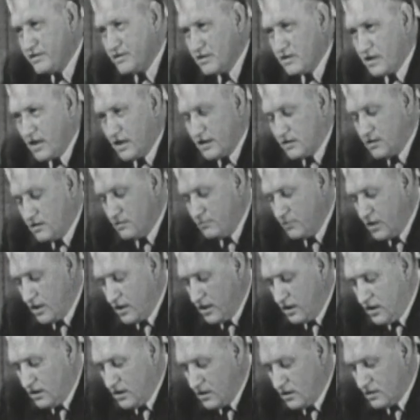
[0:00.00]
the Gillette
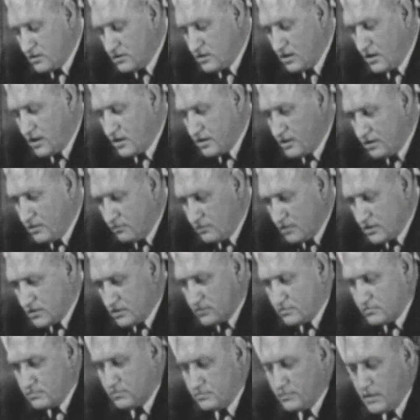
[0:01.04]
Committee, Senator,
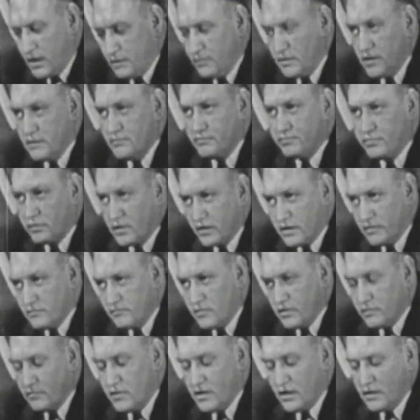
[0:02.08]
which may be important
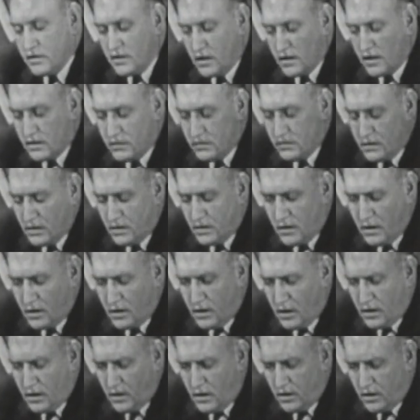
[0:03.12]
one way or the other,
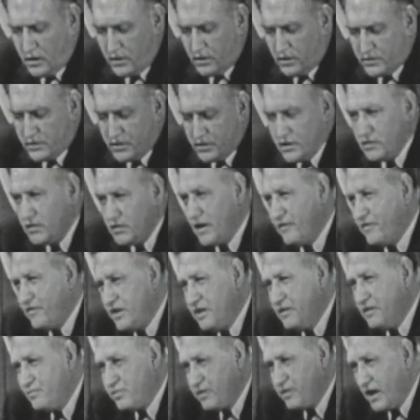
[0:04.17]
do you have
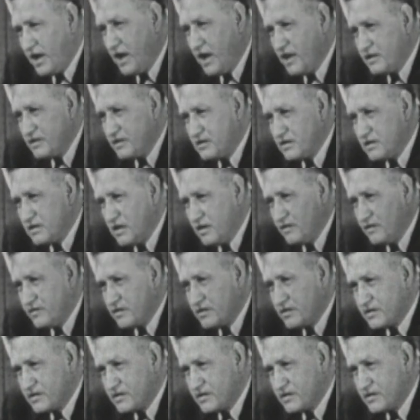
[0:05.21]
any plans to give